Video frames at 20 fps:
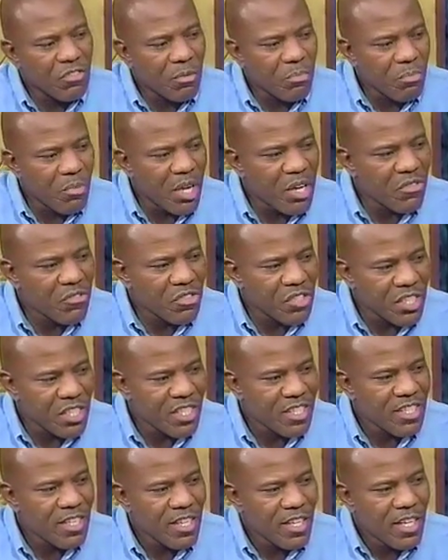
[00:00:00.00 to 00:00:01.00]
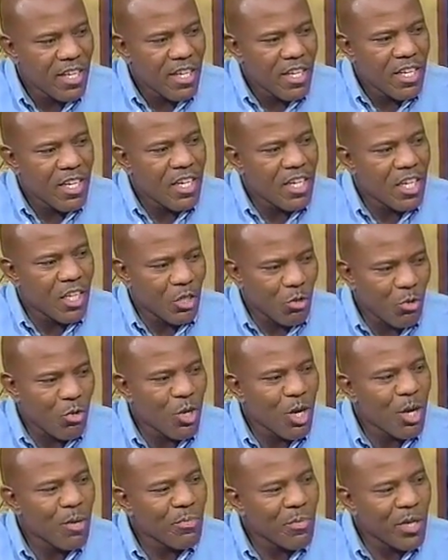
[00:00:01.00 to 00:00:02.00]
from Memphis. Mm-hmm. Grew
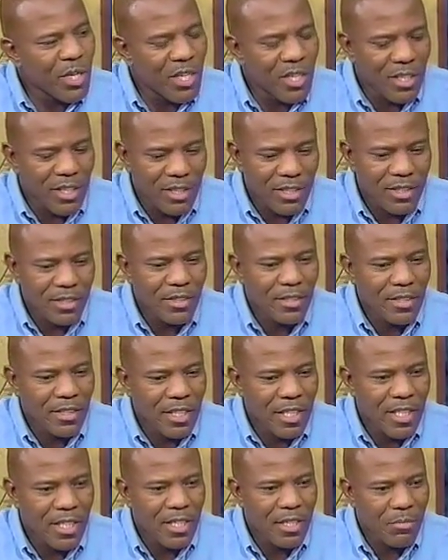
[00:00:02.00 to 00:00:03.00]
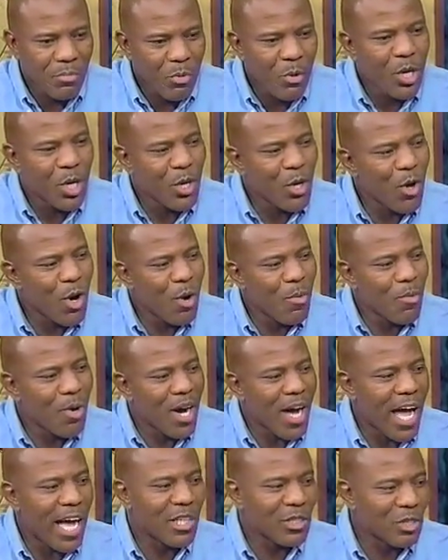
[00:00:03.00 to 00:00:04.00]
up in a pretty normal
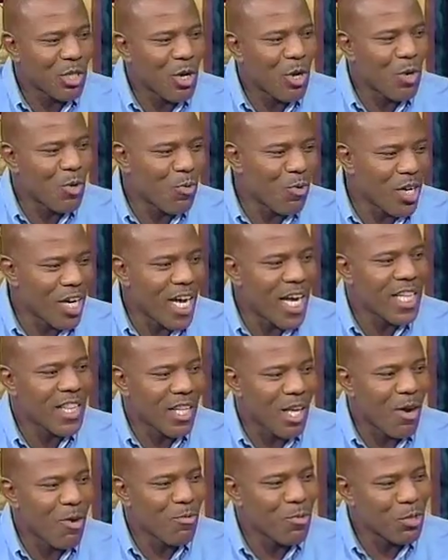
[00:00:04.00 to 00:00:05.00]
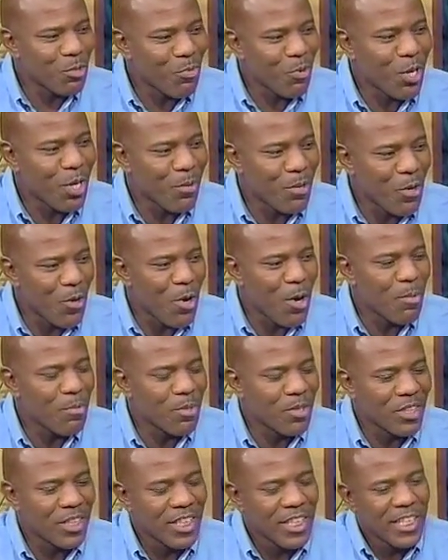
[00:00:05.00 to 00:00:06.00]
household, what I thought was pretty
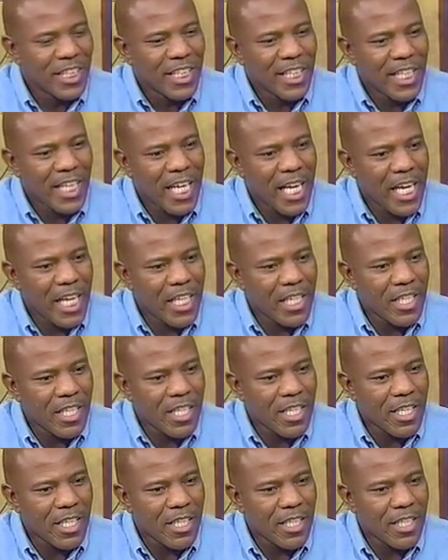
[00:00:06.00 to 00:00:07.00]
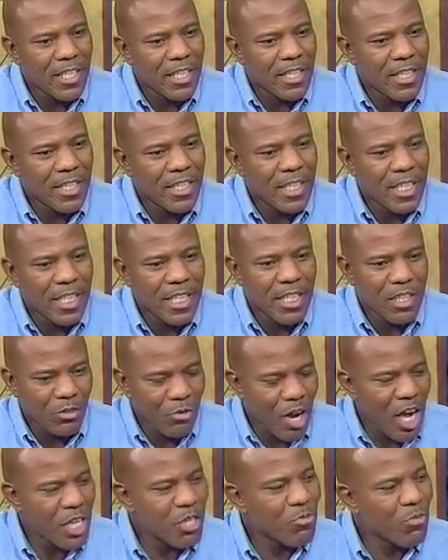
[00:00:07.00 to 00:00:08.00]
normal, mm-hmm. and
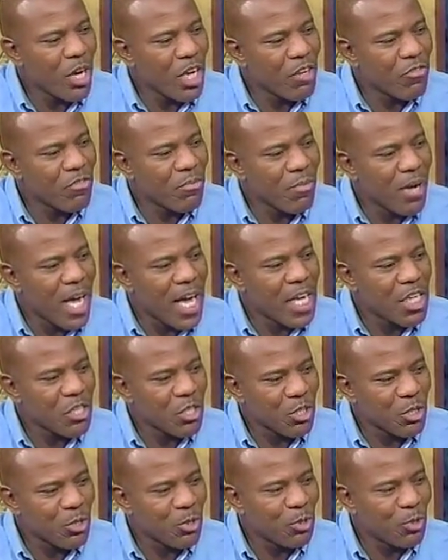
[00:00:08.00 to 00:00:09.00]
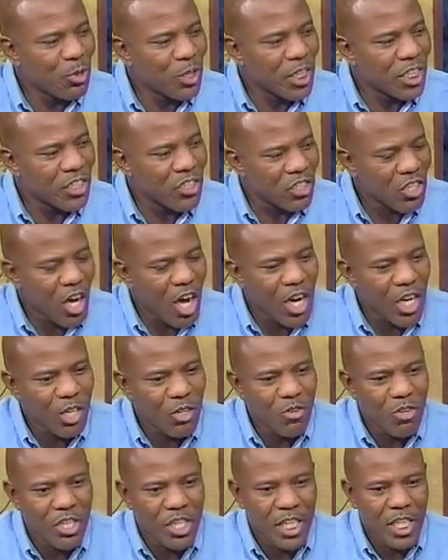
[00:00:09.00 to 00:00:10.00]
graduated from high school and started
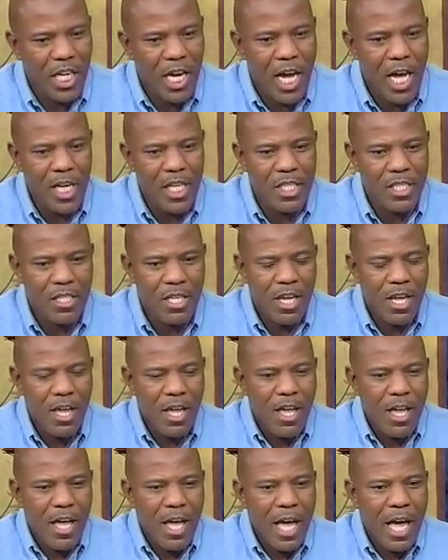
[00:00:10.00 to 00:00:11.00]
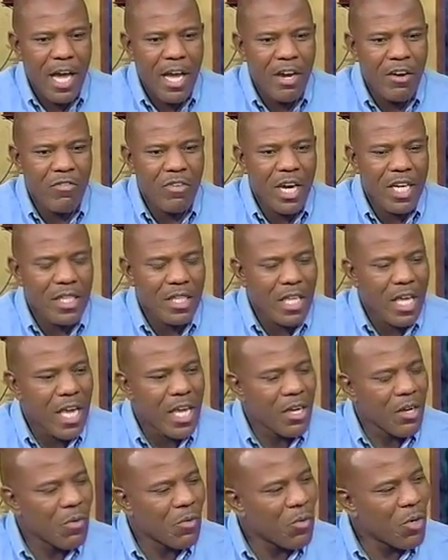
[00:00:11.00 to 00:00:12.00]
going to college. However, I
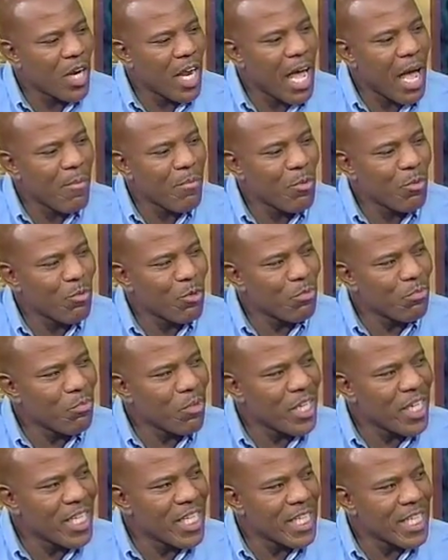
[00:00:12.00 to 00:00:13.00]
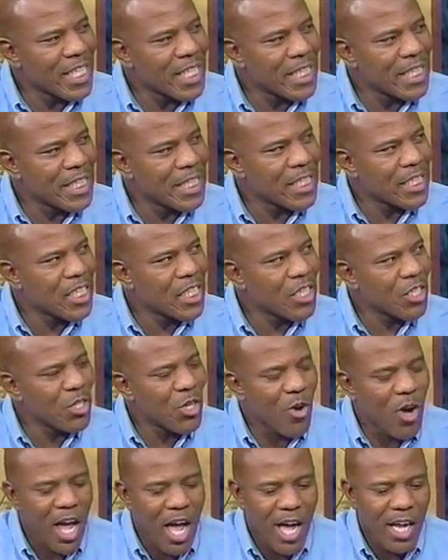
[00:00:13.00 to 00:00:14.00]
think what happened with me is, you
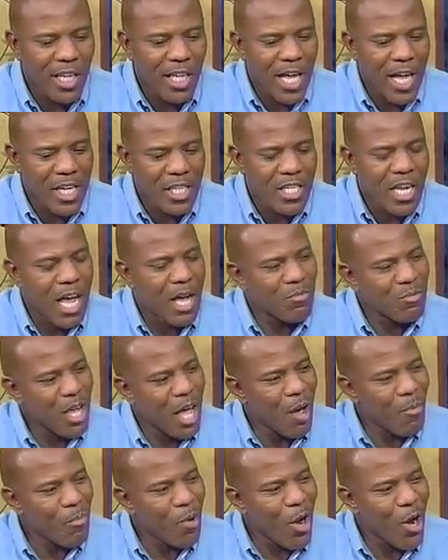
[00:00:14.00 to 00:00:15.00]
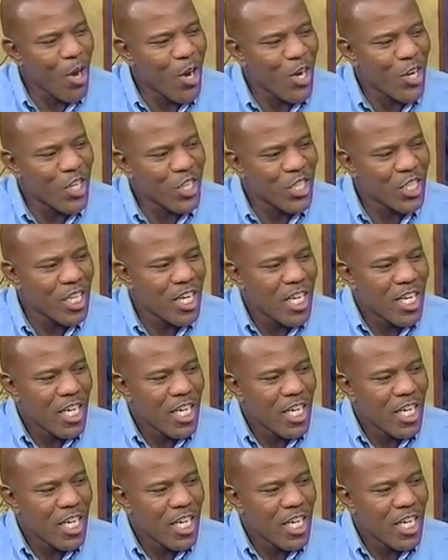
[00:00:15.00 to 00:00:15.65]
know how a lot of times our parents,